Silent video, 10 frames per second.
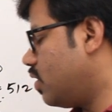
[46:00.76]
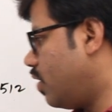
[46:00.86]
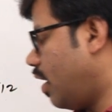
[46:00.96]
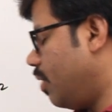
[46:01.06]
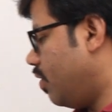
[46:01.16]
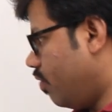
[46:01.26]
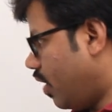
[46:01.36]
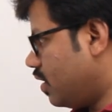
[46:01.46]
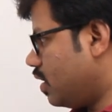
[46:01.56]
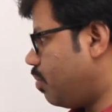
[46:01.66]
note,
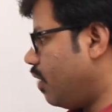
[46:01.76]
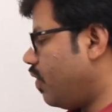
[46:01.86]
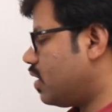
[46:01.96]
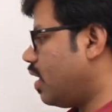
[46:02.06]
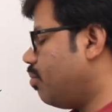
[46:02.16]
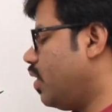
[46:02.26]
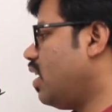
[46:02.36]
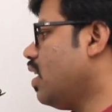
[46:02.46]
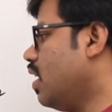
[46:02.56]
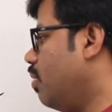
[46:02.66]
what is this prefix
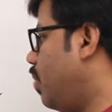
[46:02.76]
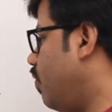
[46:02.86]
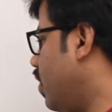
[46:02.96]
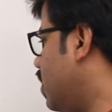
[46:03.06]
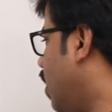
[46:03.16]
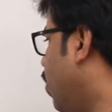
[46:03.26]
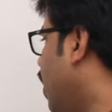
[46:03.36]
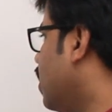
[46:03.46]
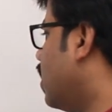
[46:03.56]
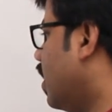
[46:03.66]
number? Prefix number
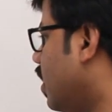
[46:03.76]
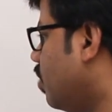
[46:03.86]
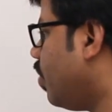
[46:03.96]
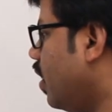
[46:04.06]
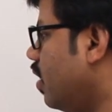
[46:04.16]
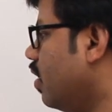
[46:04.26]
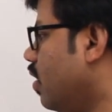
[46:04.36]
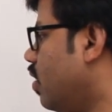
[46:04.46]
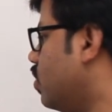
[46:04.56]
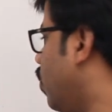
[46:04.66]
is nothing but,
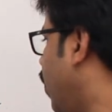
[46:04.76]
so